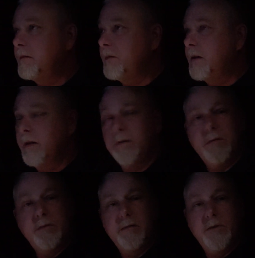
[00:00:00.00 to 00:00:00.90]
When
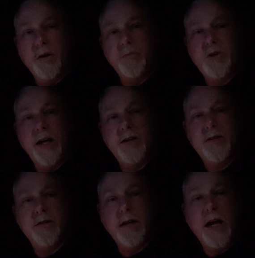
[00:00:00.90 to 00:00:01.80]
something
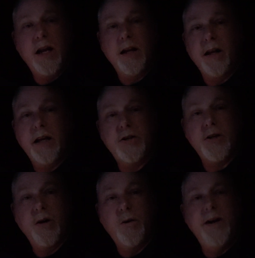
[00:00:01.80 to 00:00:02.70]
changes, I'll let you
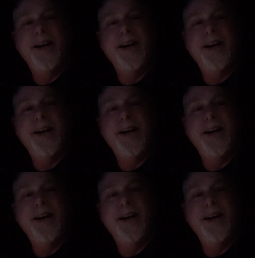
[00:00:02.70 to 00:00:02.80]
know.